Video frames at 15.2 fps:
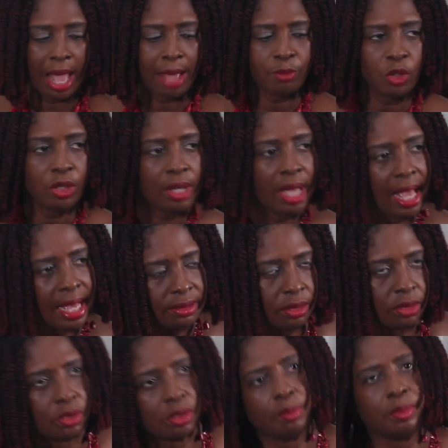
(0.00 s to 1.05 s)
So
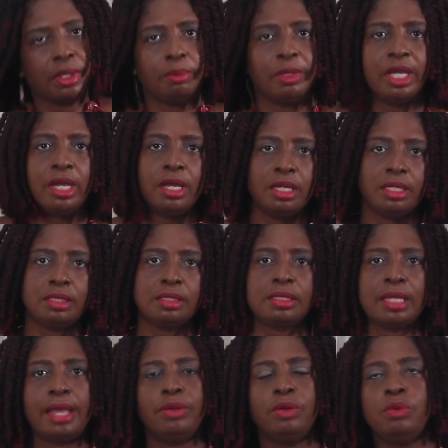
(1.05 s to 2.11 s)
I'm going to ask you
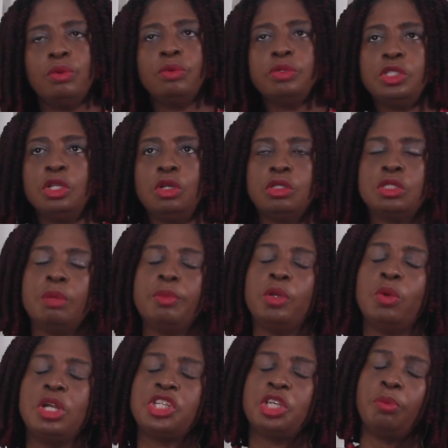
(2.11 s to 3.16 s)
something because I
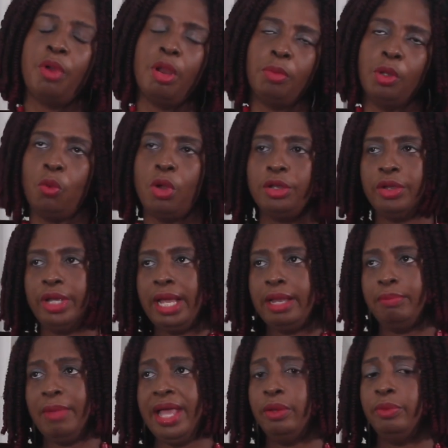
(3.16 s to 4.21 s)
know, somebody watching
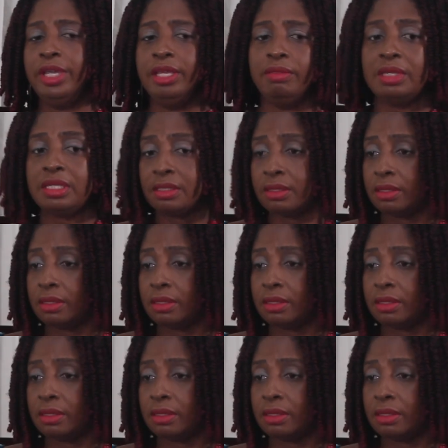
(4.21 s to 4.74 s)
probably wondering, and